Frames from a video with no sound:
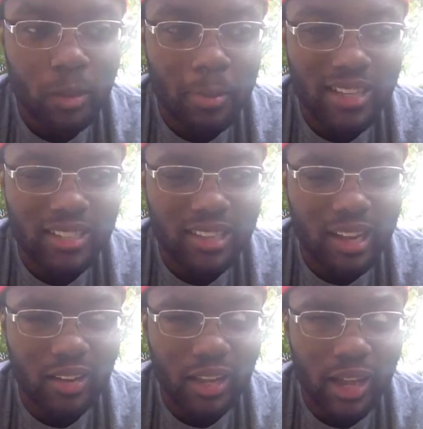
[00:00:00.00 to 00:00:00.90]
basically,
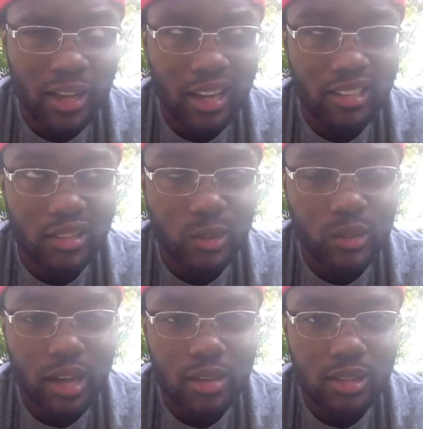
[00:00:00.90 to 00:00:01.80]
I only had like the
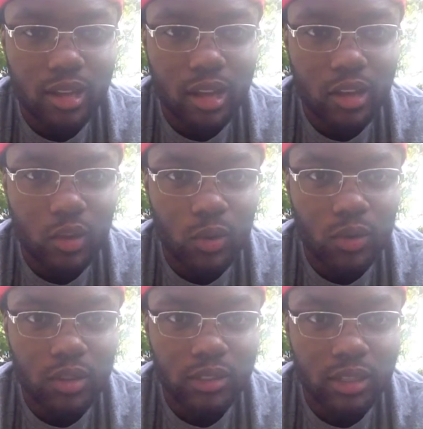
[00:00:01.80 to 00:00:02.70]
2000
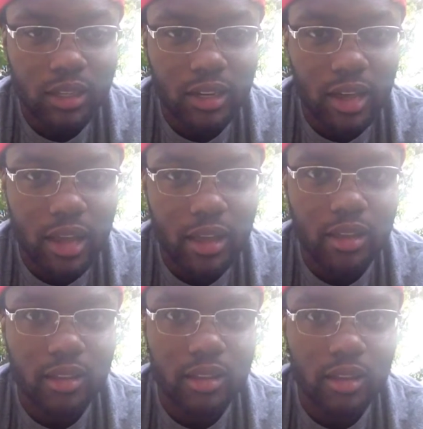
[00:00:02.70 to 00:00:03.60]
Concords. And then I had